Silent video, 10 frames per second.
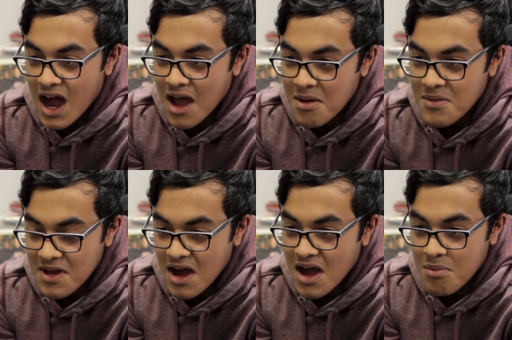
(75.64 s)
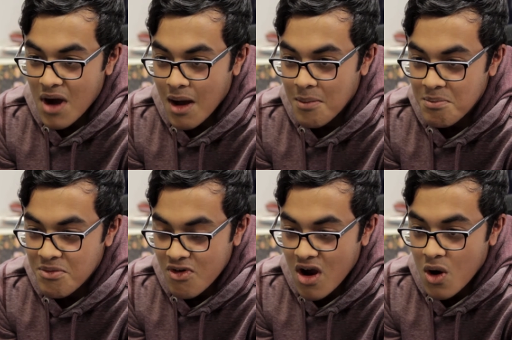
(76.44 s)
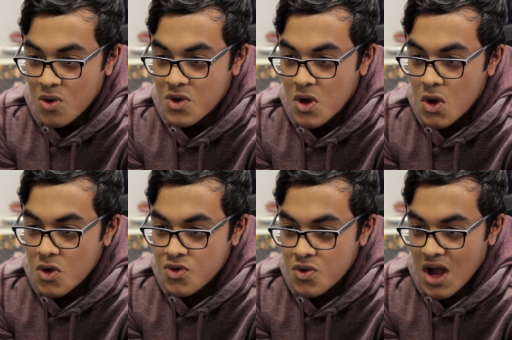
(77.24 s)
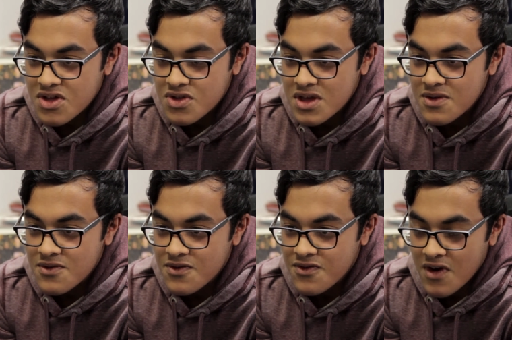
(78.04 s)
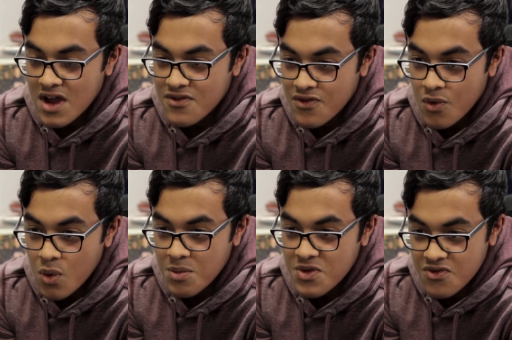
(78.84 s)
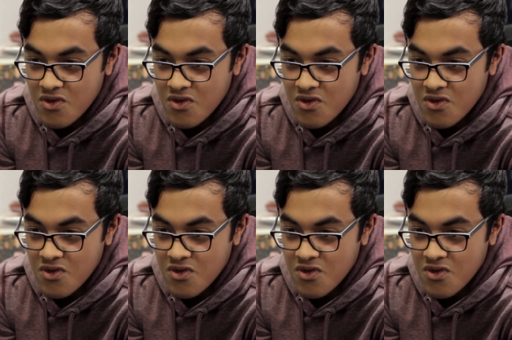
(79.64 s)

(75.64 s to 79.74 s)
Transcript: I am a guy, but I'm proud to actually fight for women's